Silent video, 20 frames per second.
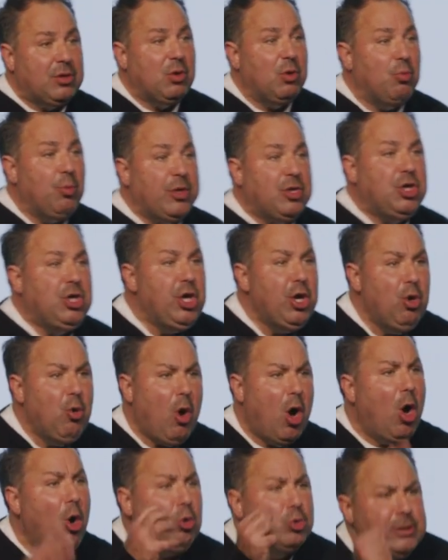with you
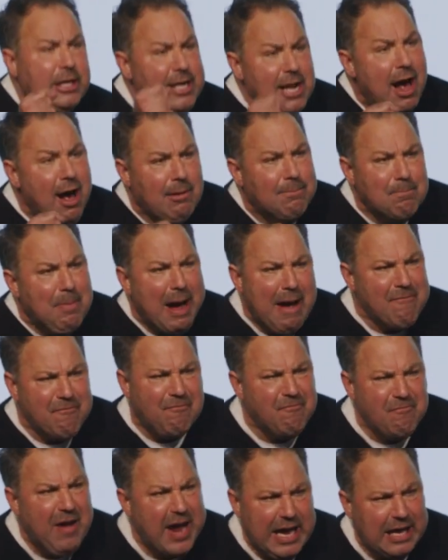holding on by
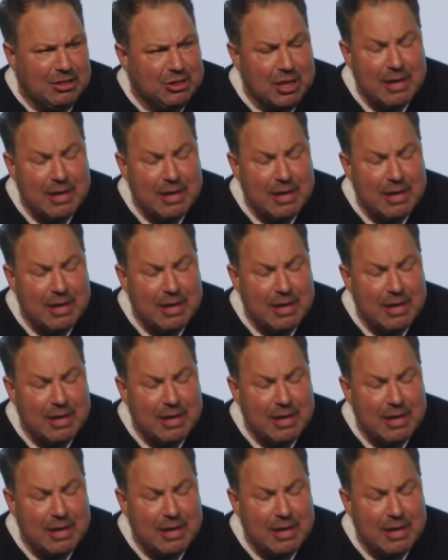faith